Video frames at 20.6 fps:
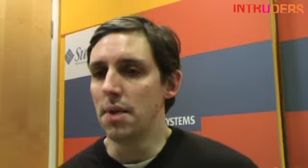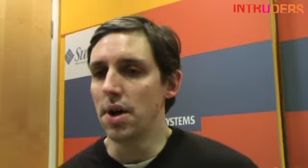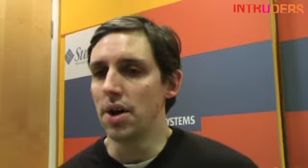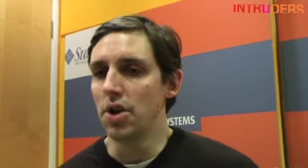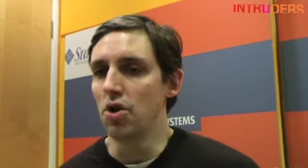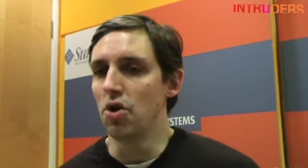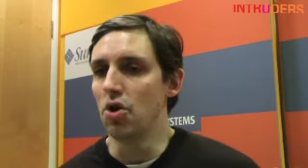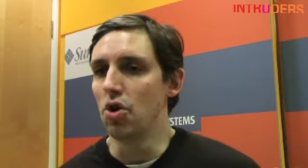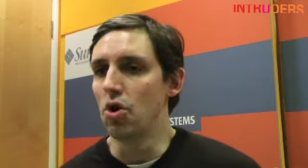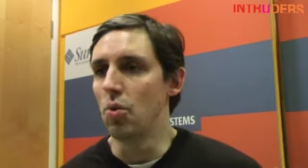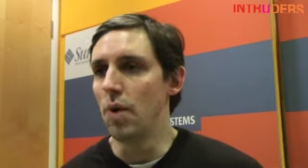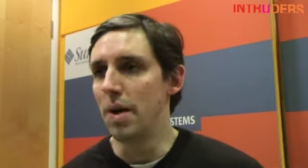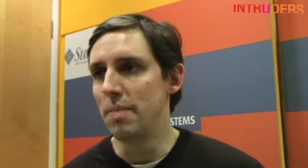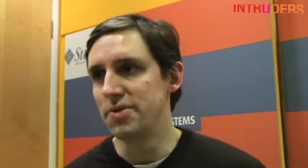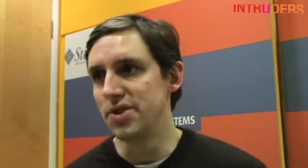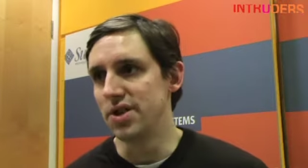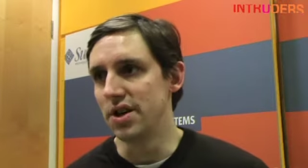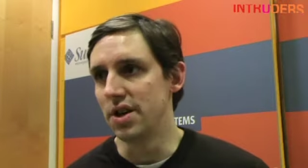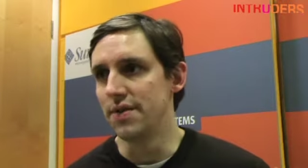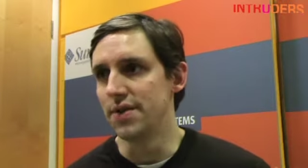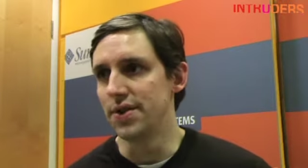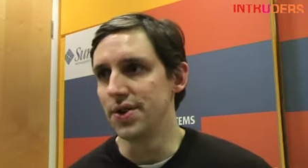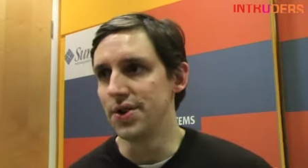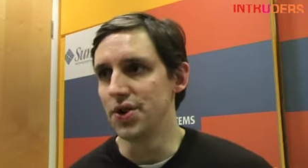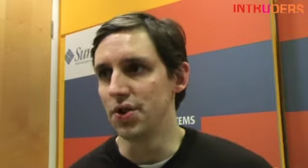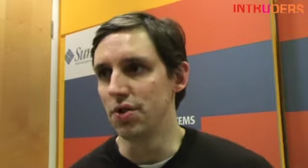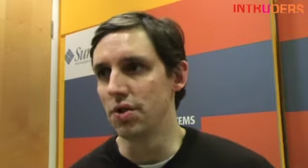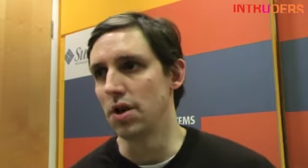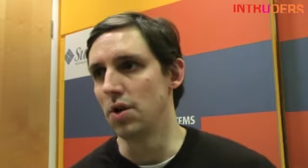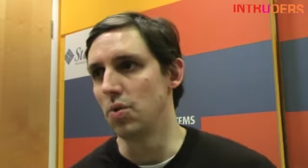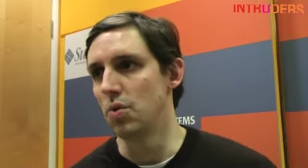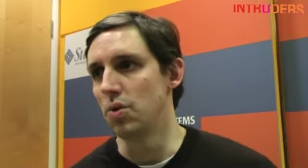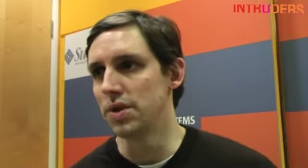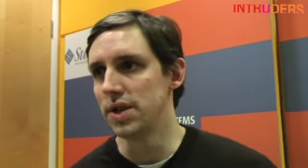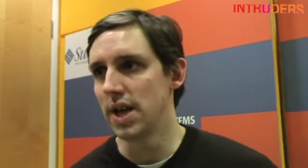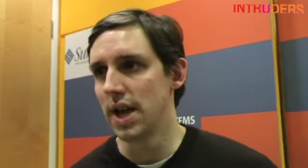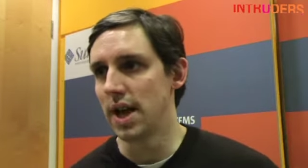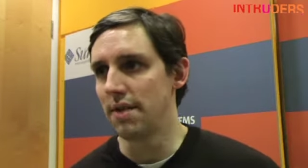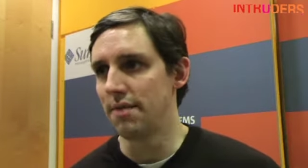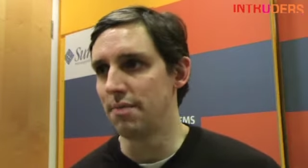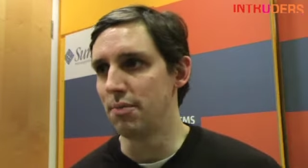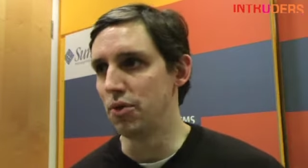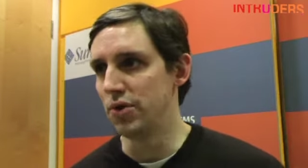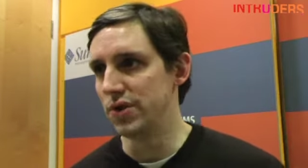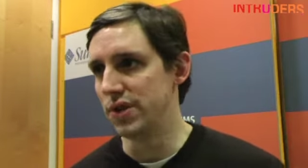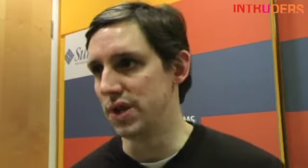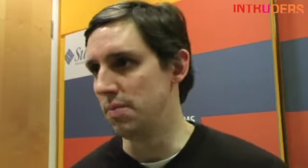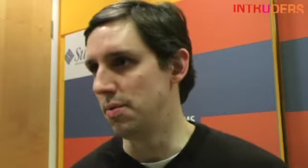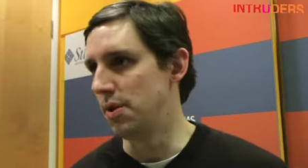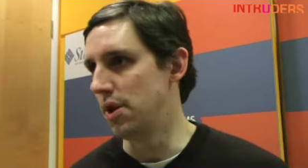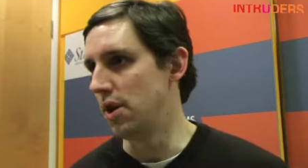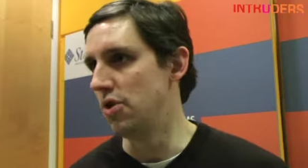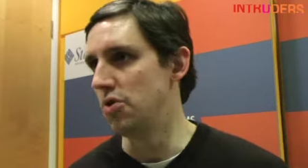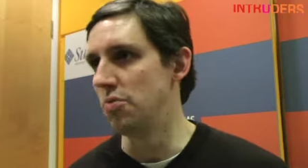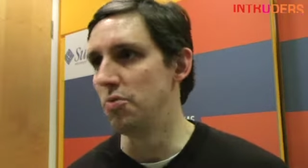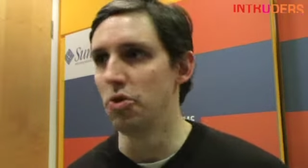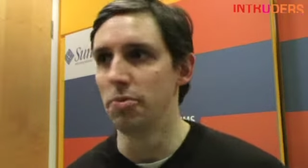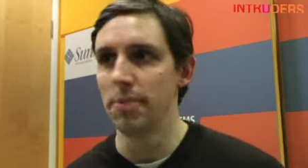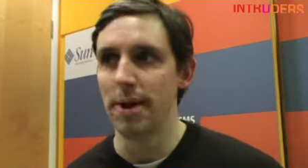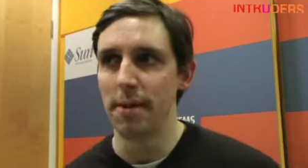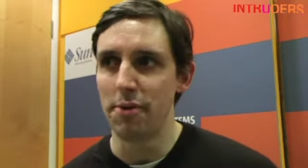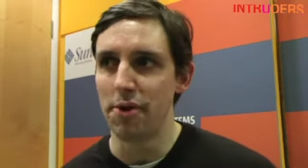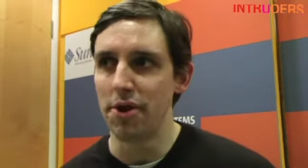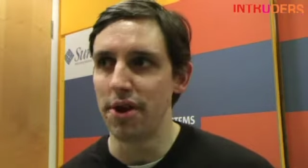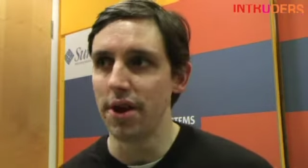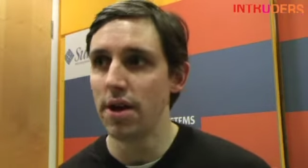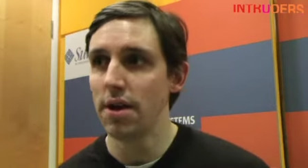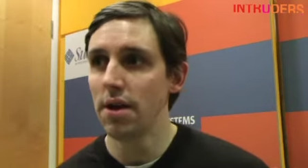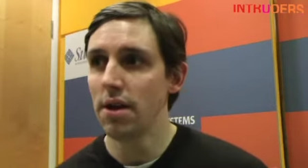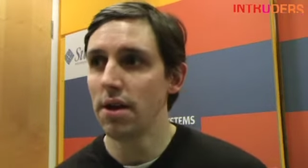Your web servers, you're going to want to have more CPU, more memory.